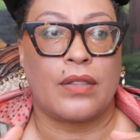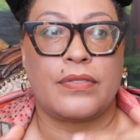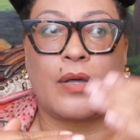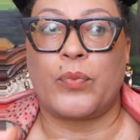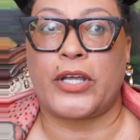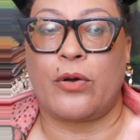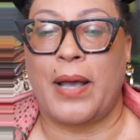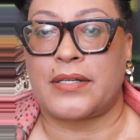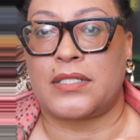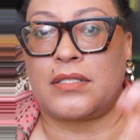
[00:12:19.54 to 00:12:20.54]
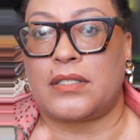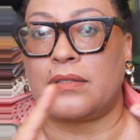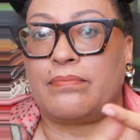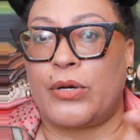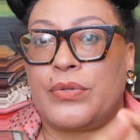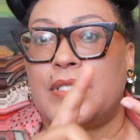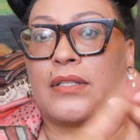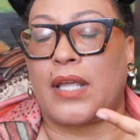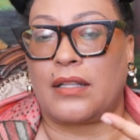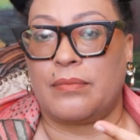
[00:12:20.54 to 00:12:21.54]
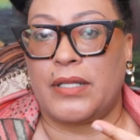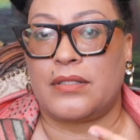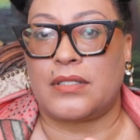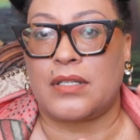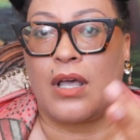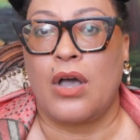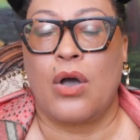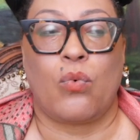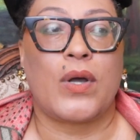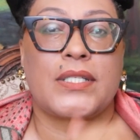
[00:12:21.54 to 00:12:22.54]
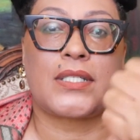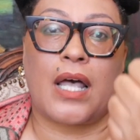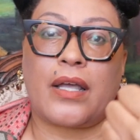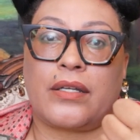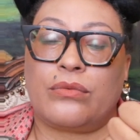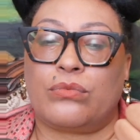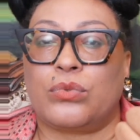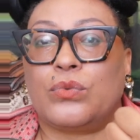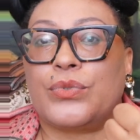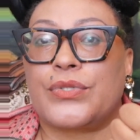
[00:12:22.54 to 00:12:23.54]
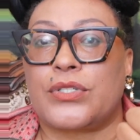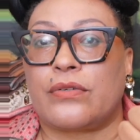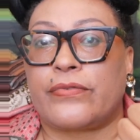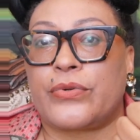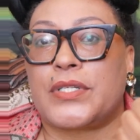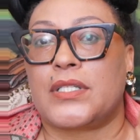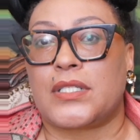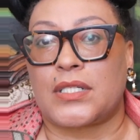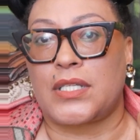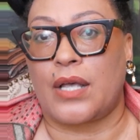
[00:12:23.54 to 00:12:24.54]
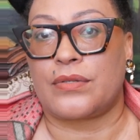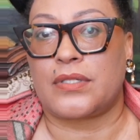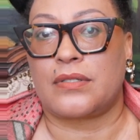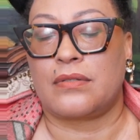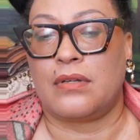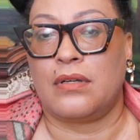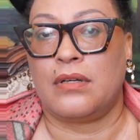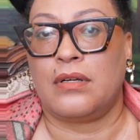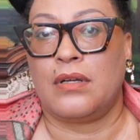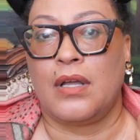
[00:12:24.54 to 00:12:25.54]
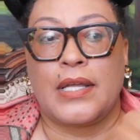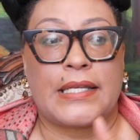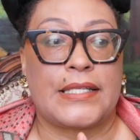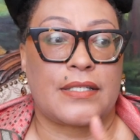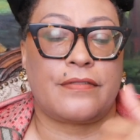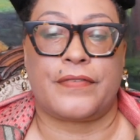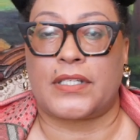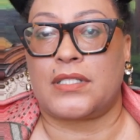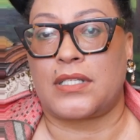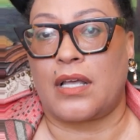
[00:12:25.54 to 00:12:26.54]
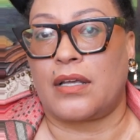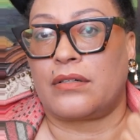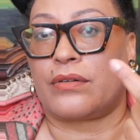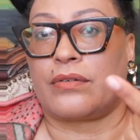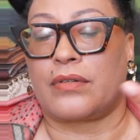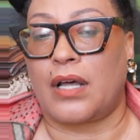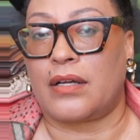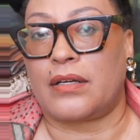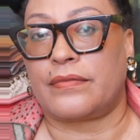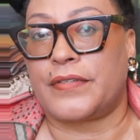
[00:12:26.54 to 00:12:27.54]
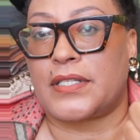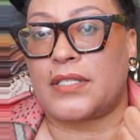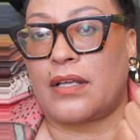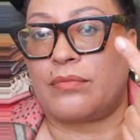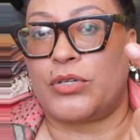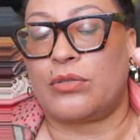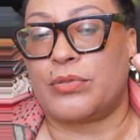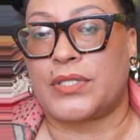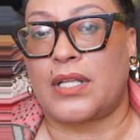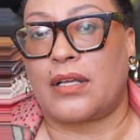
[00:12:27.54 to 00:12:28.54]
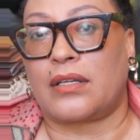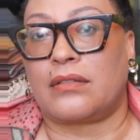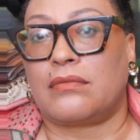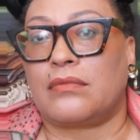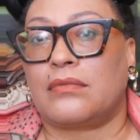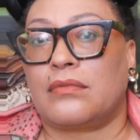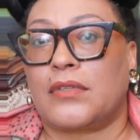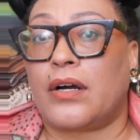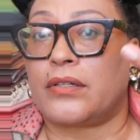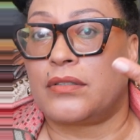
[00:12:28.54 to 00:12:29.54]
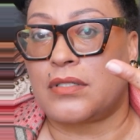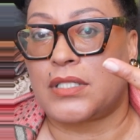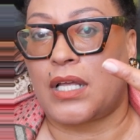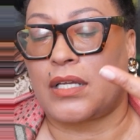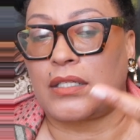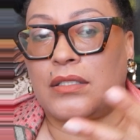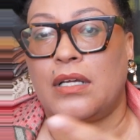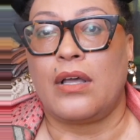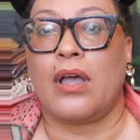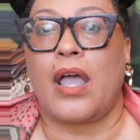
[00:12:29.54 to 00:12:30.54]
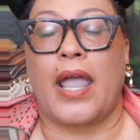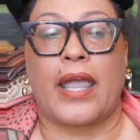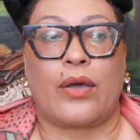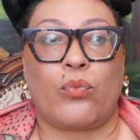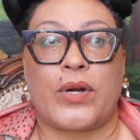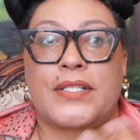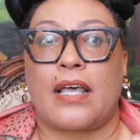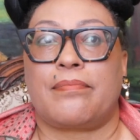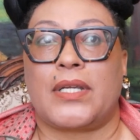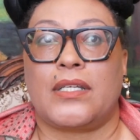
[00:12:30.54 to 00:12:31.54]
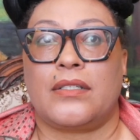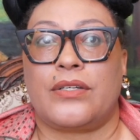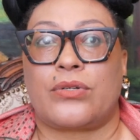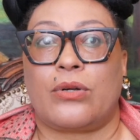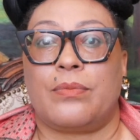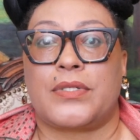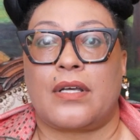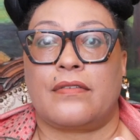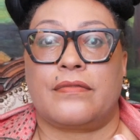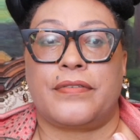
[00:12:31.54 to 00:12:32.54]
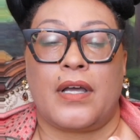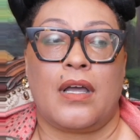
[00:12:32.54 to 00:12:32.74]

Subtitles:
then we go back to the modes and the elements. What sign rules your first and sixth house? Is it a fixed sign or fixed sign, mutable sign, cardinal sign? And what does that mean in terms of